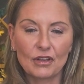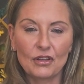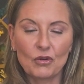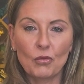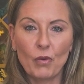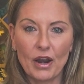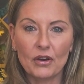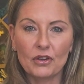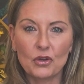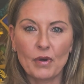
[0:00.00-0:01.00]

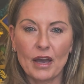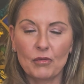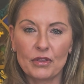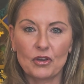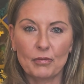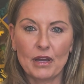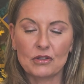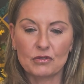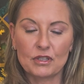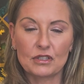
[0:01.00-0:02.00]
where are you at with your
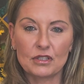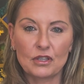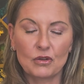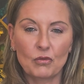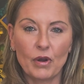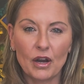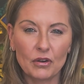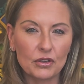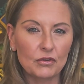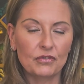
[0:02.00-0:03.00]
boundaries? Where
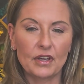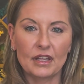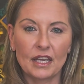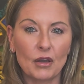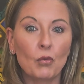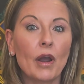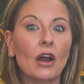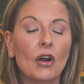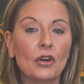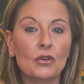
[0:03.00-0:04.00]
are you feeling?
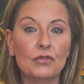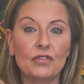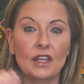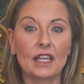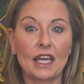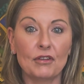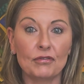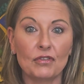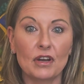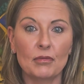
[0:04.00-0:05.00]
Where are you feeling it
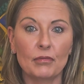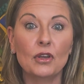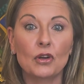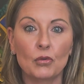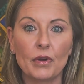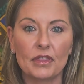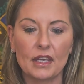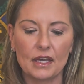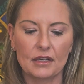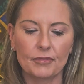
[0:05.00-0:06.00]
from,
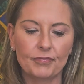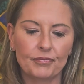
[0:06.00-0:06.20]
within?